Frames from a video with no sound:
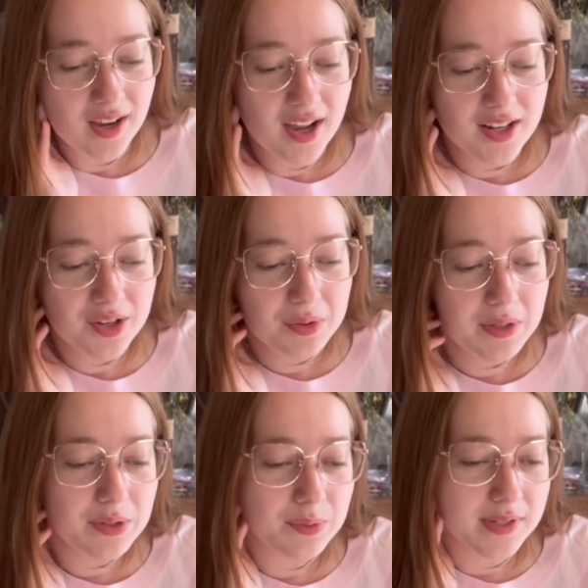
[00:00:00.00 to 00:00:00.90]
I know
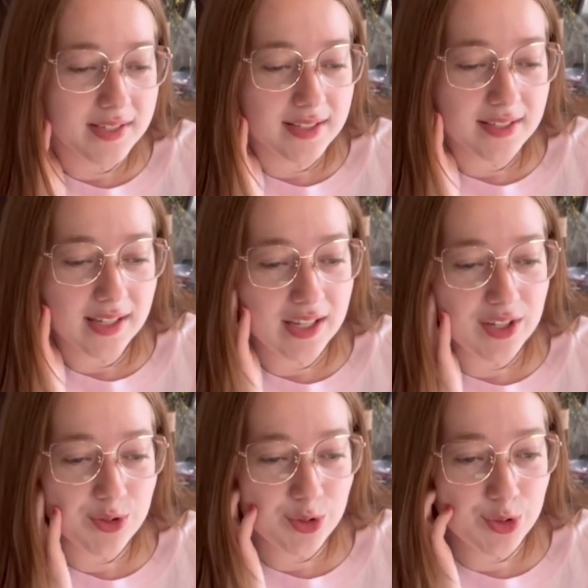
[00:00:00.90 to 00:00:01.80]
it wasn't like
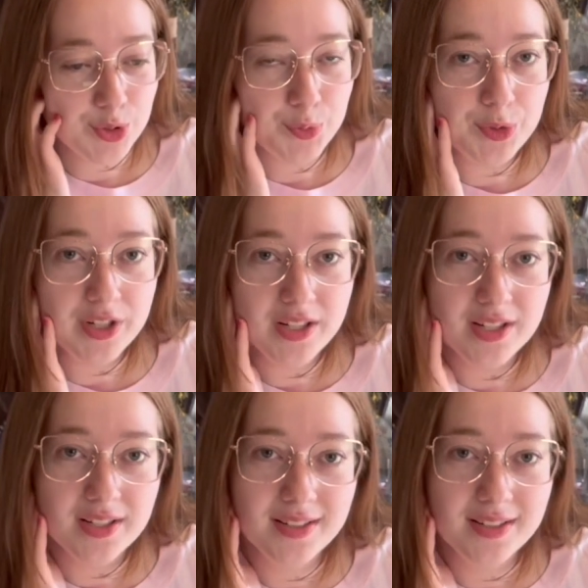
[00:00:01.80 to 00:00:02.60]
super